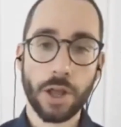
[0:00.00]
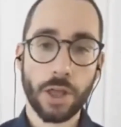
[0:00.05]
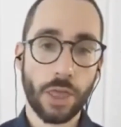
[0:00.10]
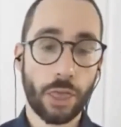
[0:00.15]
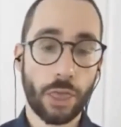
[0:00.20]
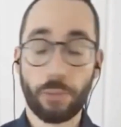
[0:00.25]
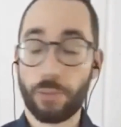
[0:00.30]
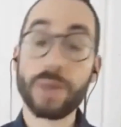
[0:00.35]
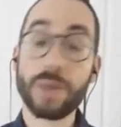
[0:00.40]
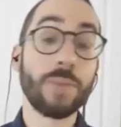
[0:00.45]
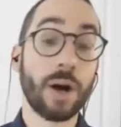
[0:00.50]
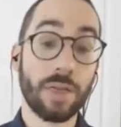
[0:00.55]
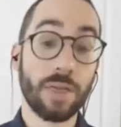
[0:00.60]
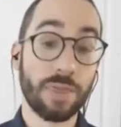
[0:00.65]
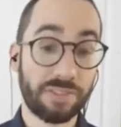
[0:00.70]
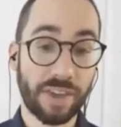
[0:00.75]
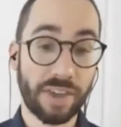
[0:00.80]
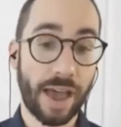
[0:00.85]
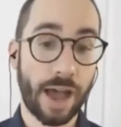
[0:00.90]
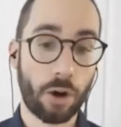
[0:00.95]
three
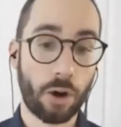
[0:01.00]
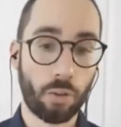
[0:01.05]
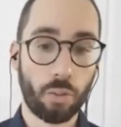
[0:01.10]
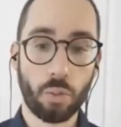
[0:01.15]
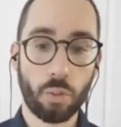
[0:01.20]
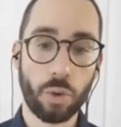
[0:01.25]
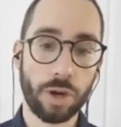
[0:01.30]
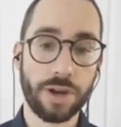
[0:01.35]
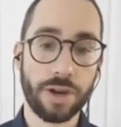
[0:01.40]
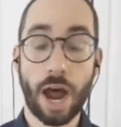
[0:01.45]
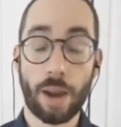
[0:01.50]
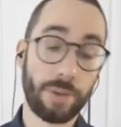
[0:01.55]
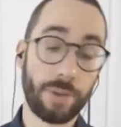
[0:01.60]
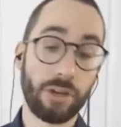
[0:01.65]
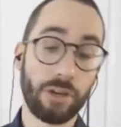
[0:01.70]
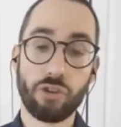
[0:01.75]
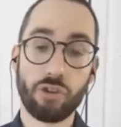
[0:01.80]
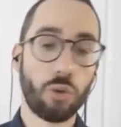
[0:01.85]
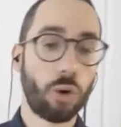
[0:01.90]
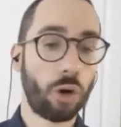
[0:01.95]
months out would not be
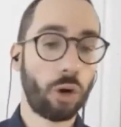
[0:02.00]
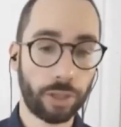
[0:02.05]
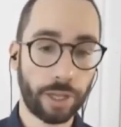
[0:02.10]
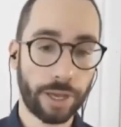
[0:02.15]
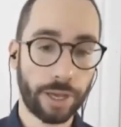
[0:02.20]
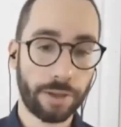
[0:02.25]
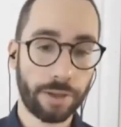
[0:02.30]
too early.